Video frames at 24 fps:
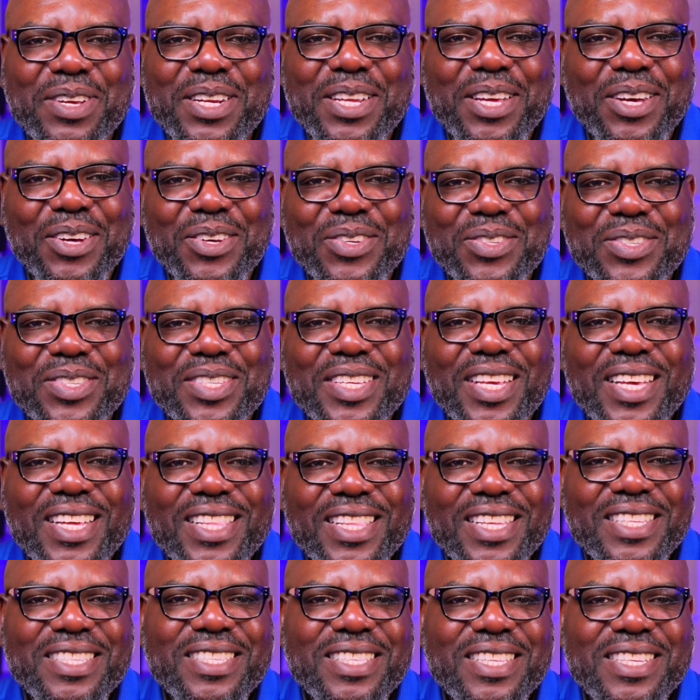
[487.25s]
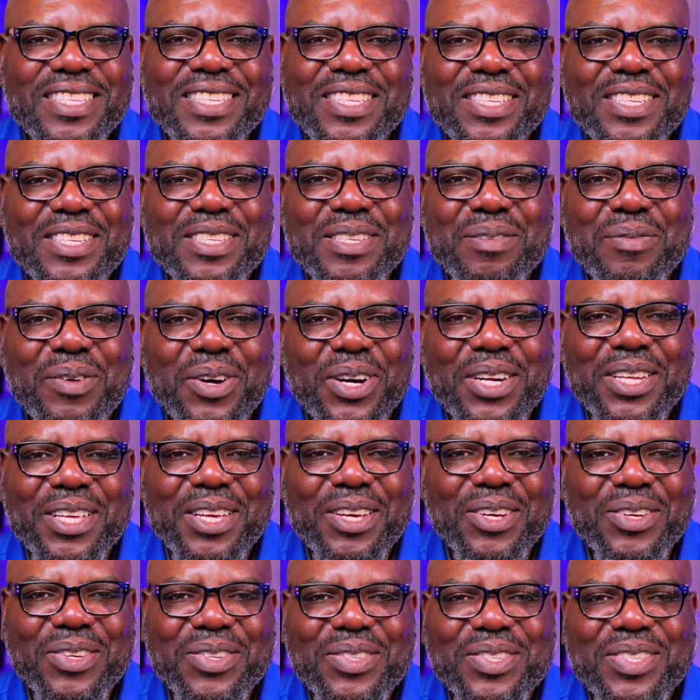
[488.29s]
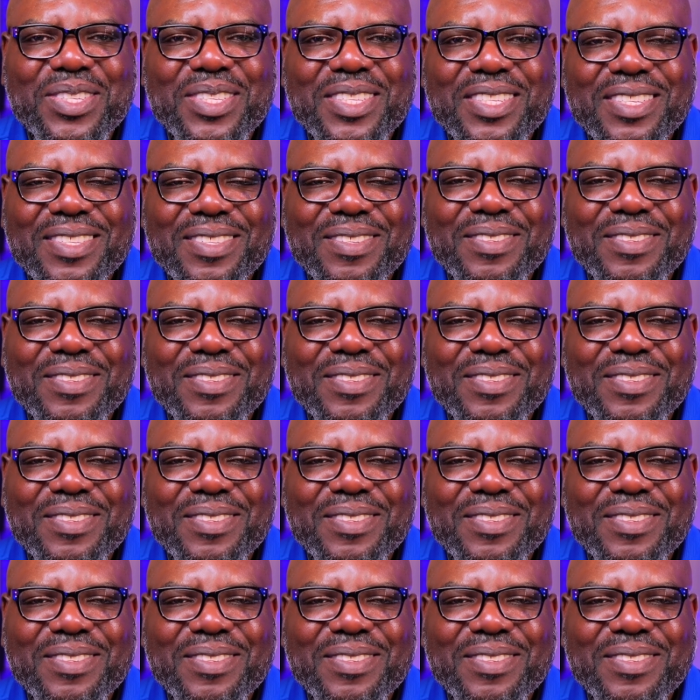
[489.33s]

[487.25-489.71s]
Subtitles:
videos. Let's listen to some audios.